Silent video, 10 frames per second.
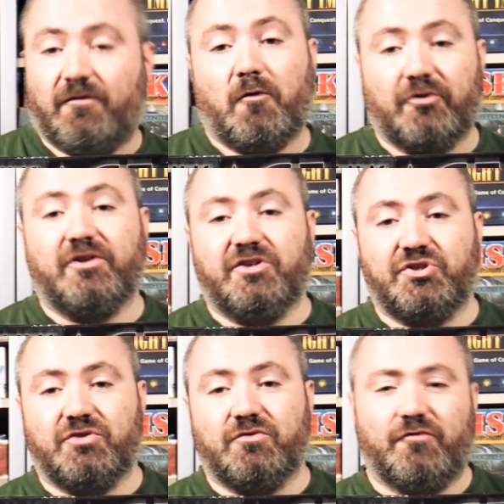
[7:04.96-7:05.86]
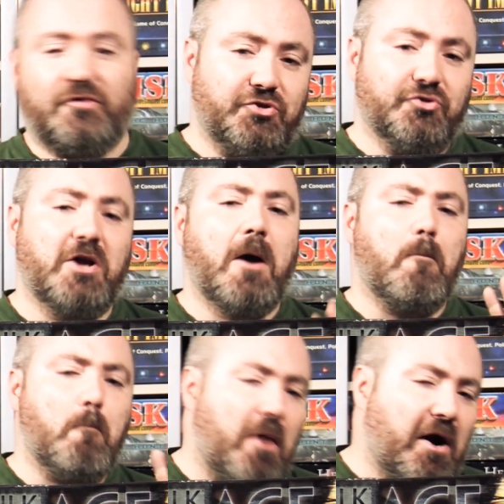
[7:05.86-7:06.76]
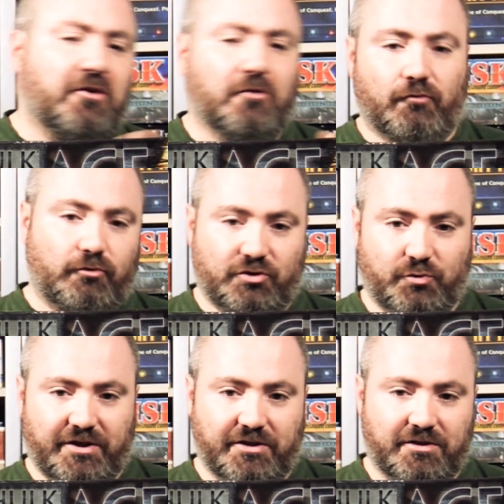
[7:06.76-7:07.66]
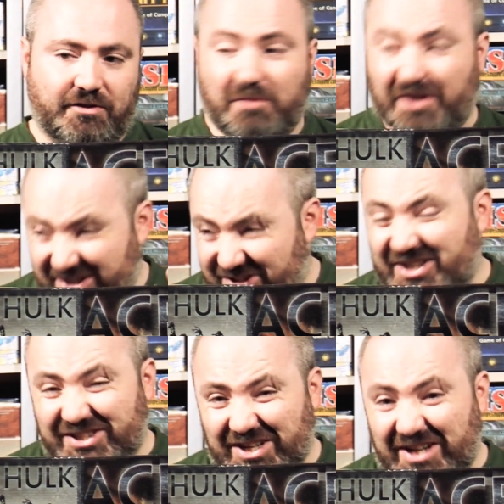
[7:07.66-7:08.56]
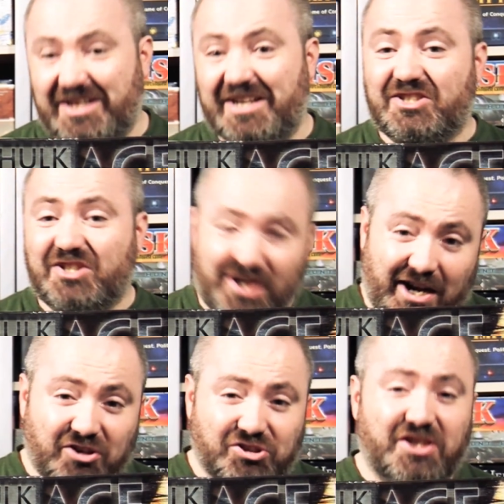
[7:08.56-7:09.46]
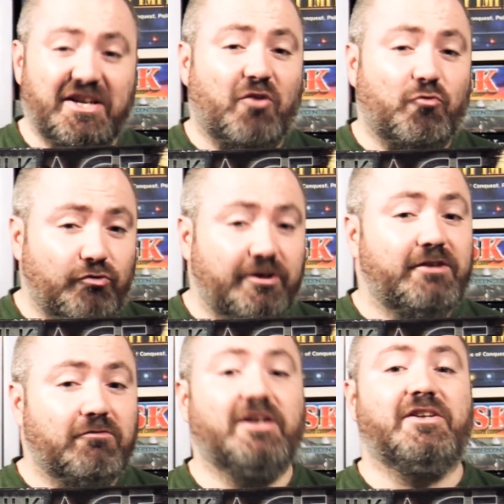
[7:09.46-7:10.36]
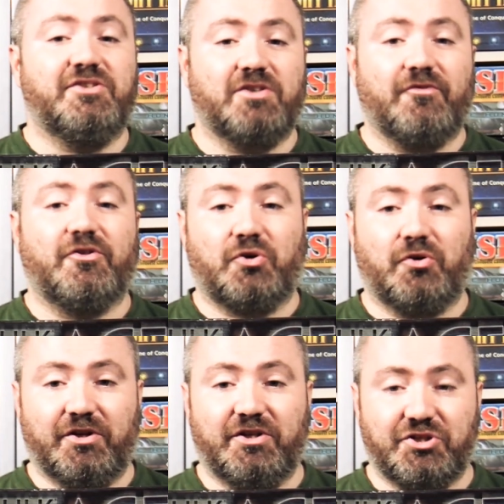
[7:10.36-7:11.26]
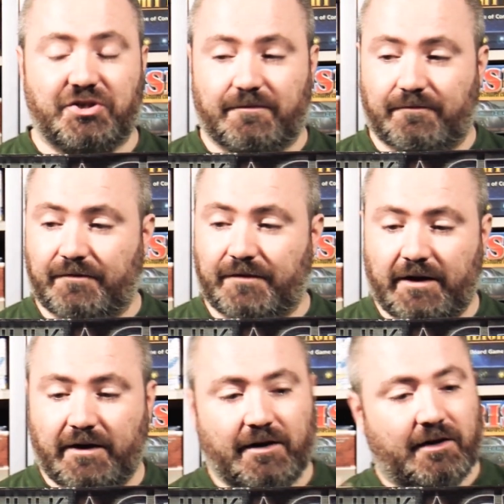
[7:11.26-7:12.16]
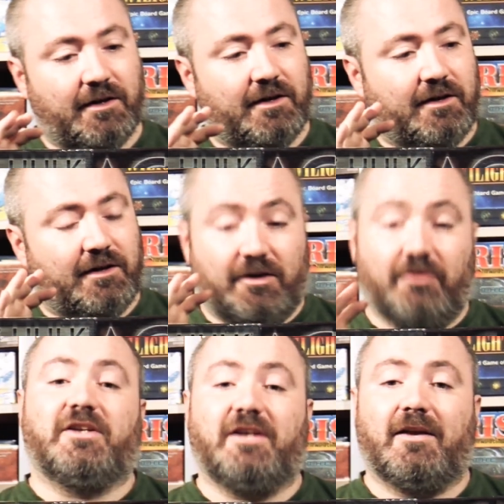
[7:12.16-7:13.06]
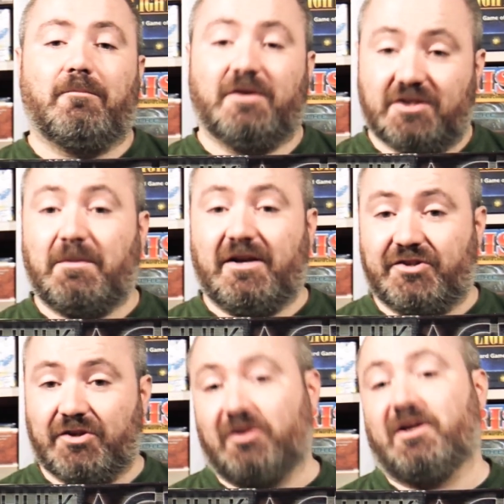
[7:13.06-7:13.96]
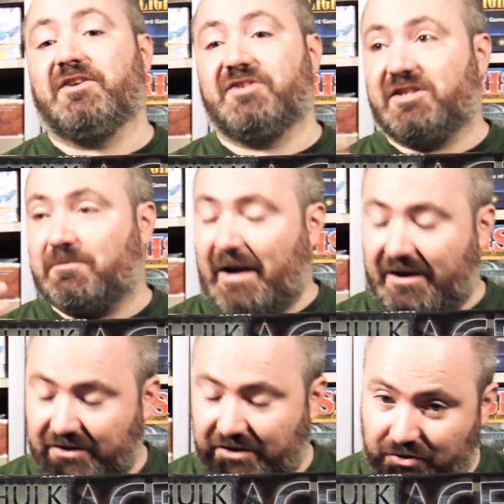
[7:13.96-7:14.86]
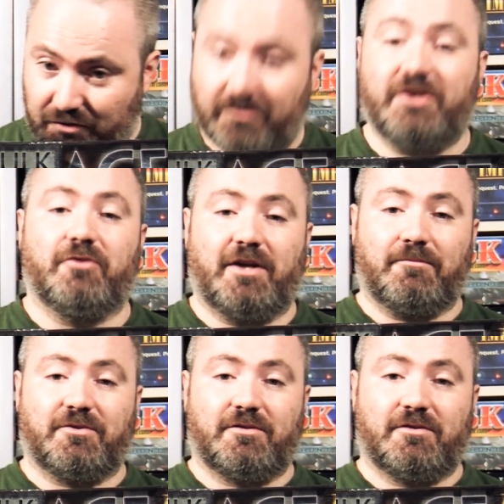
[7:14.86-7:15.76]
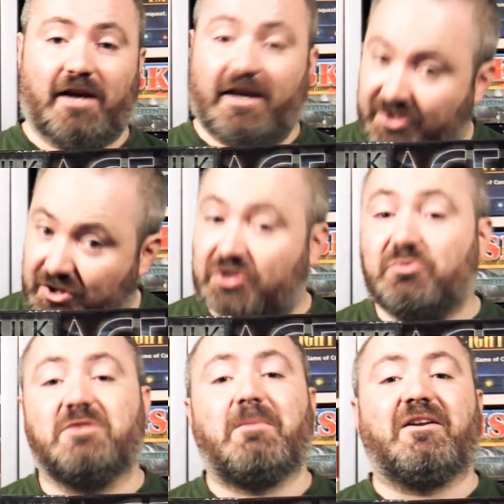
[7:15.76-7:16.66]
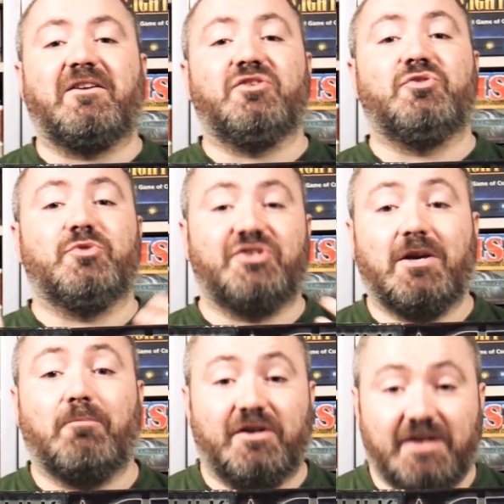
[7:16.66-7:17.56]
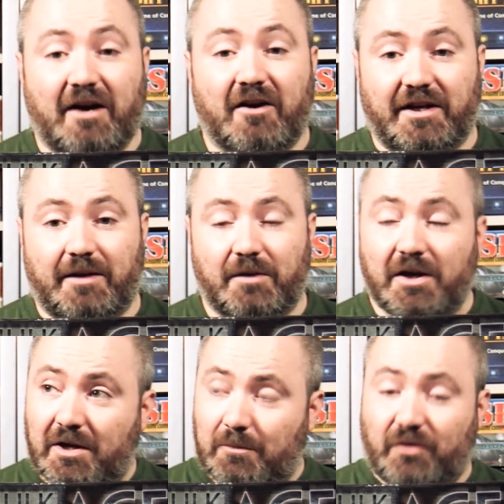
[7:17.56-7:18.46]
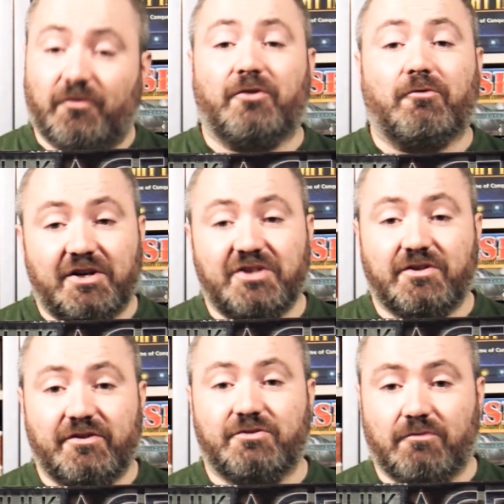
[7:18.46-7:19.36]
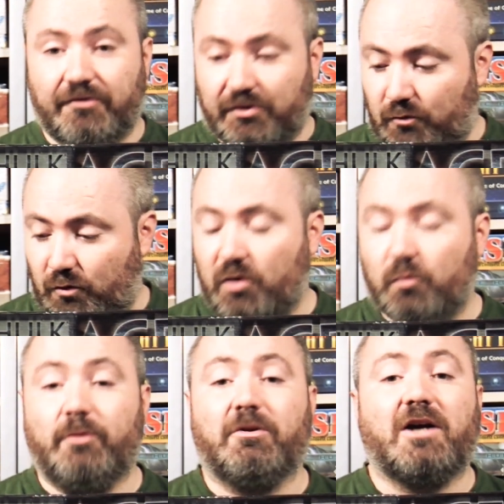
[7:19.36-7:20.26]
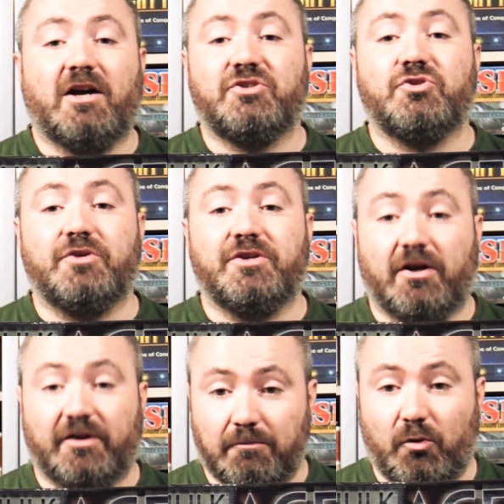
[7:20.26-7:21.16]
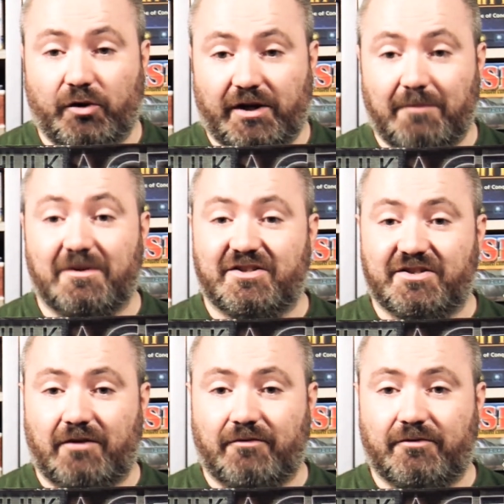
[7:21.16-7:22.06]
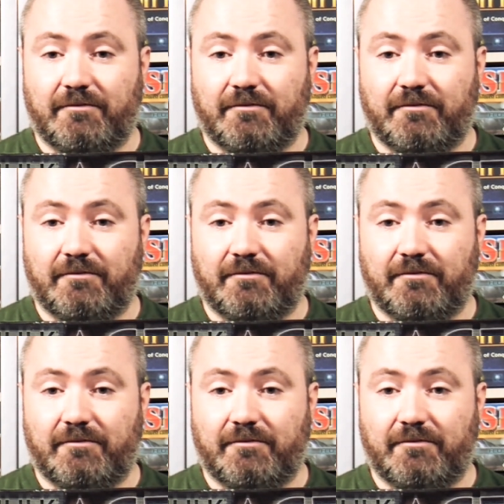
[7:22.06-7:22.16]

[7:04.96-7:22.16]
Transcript: fourth edition features minor rule tweaks, but as I said, it's largely a re-release of the third edition. Now, the game Space Hulk has expanded into video games, and it's also expanded into a separate card game, but for the rest of this review, we will concentrate on the board game itself.